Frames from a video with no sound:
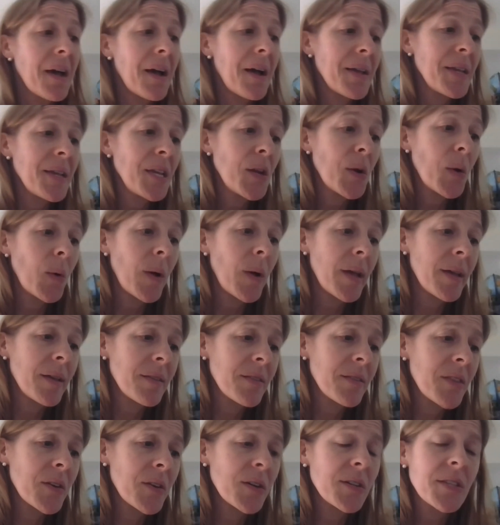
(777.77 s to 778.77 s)
You know,
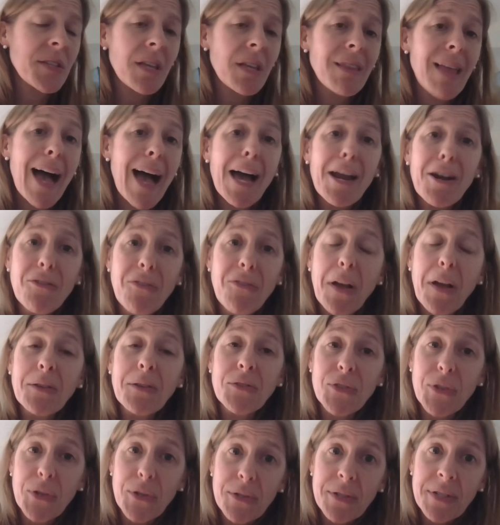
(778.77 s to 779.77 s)
there's a lot of
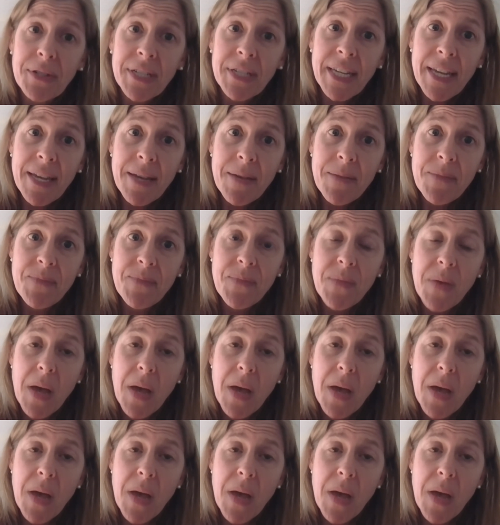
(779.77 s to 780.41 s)
uncertainty